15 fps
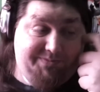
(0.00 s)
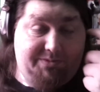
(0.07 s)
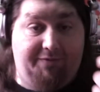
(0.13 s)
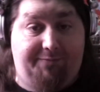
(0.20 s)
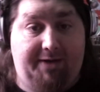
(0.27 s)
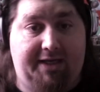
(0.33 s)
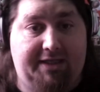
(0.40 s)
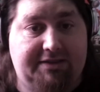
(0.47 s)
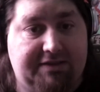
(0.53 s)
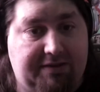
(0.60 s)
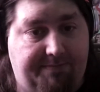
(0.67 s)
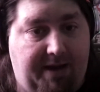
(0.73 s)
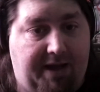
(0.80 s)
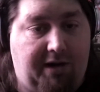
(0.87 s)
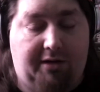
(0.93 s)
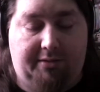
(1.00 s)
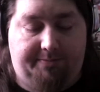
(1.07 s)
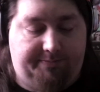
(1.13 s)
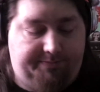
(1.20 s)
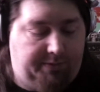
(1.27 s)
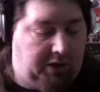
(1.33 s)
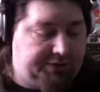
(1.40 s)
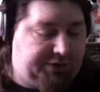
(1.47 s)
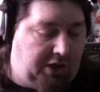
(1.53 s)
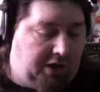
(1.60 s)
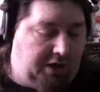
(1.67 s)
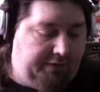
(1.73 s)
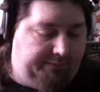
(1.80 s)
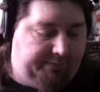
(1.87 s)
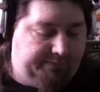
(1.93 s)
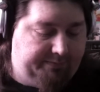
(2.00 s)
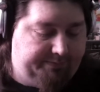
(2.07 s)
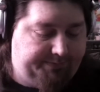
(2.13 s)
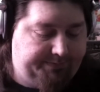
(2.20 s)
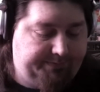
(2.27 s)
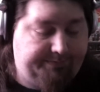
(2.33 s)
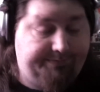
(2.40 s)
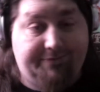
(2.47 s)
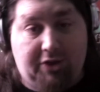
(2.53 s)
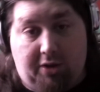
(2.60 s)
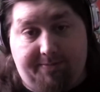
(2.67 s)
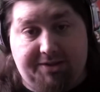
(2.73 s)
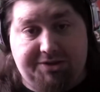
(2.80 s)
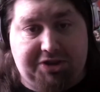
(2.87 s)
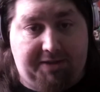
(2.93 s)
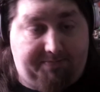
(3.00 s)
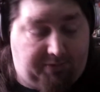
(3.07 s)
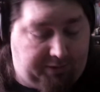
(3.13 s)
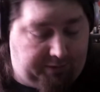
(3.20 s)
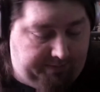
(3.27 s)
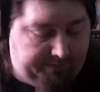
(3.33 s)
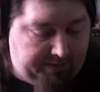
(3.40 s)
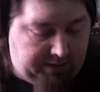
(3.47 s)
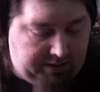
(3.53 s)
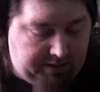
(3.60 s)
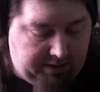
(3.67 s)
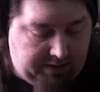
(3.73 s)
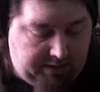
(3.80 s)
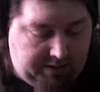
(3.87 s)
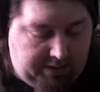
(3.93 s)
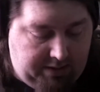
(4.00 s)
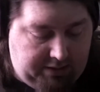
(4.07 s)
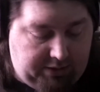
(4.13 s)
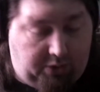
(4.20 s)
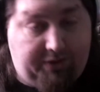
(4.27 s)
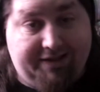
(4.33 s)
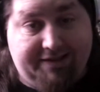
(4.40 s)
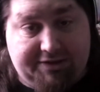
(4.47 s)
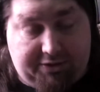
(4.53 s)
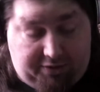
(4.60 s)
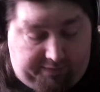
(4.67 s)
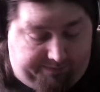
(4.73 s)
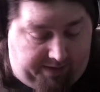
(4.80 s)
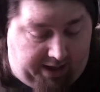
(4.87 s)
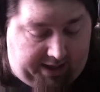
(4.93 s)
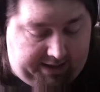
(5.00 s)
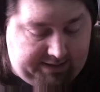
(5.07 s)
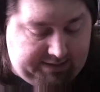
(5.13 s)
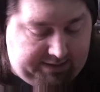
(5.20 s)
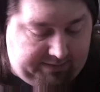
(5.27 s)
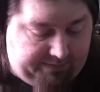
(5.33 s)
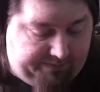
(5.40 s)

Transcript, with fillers: the Phoenix is a better alternative. A little bit cheaper, a little easier to find.